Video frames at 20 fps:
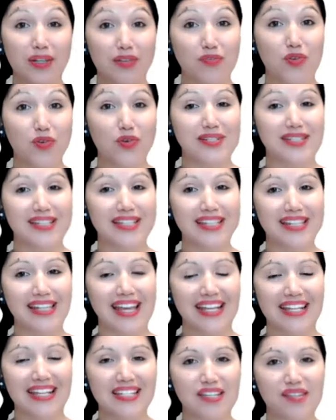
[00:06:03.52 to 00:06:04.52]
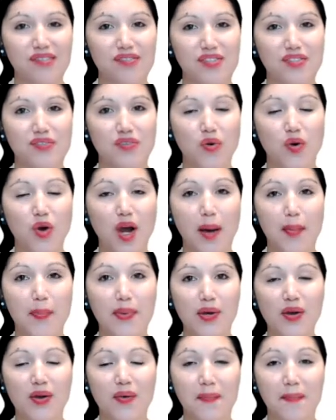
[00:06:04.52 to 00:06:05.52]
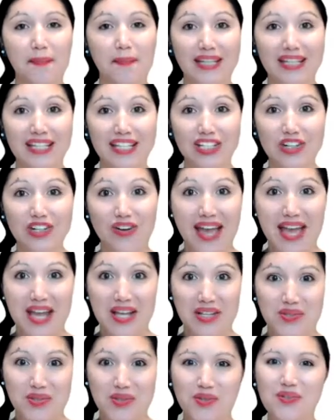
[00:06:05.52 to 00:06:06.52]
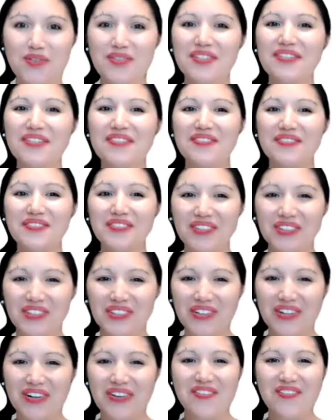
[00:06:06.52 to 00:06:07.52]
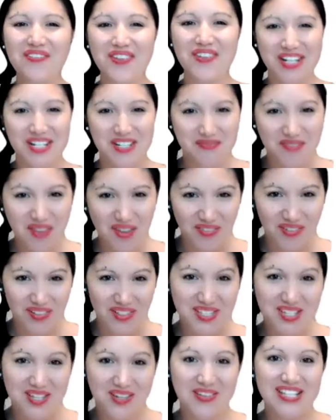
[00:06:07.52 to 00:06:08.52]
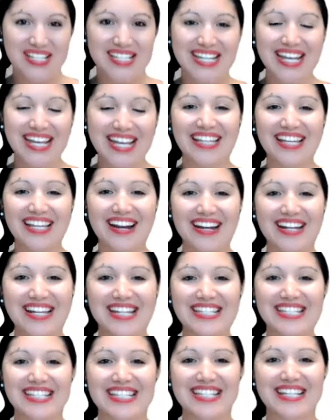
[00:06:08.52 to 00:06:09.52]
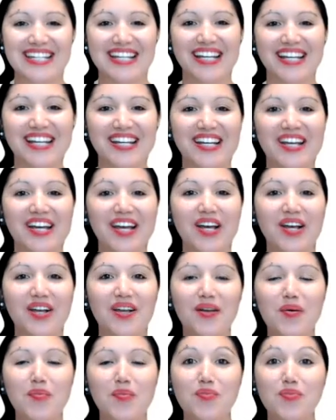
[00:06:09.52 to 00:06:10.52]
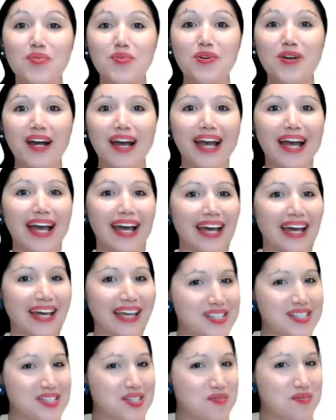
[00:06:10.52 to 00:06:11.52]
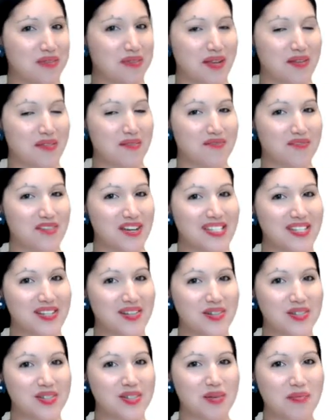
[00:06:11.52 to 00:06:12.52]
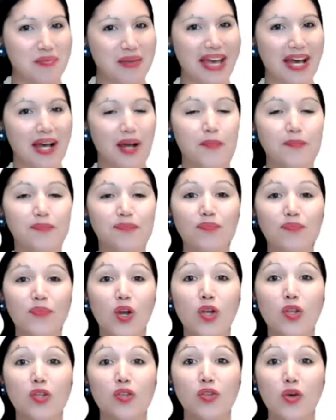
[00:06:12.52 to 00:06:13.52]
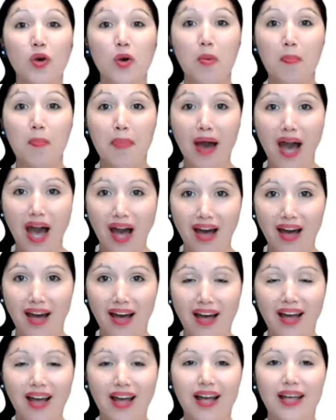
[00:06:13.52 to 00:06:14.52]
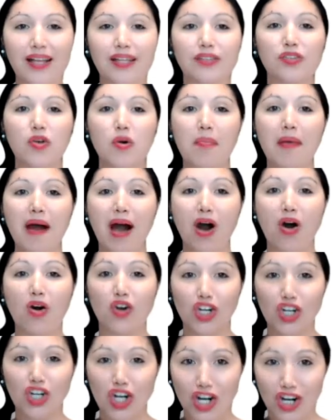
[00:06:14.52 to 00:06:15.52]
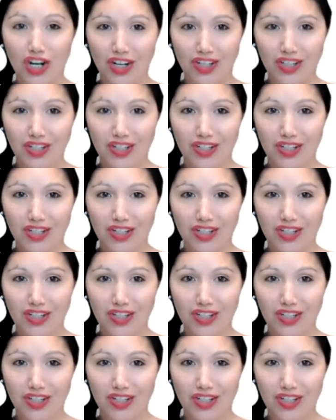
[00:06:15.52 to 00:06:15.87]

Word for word: it falls in the negatives for upper beginner A2 for French people. So it's in our list. Pour résumer, voici le sommaire. Ne pas encore,